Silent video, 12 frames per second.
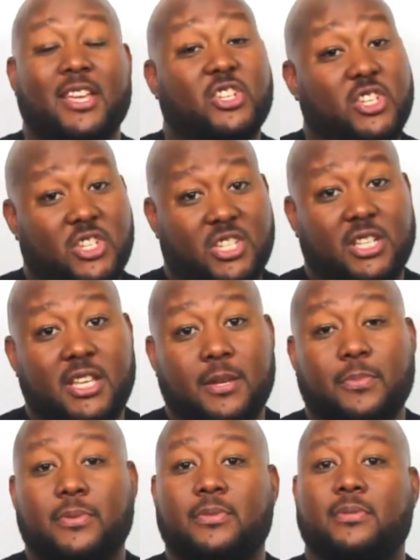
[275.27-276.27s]
It's just
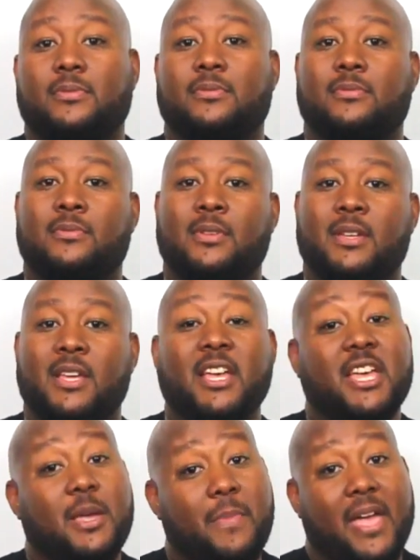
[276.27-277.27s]
sleep. He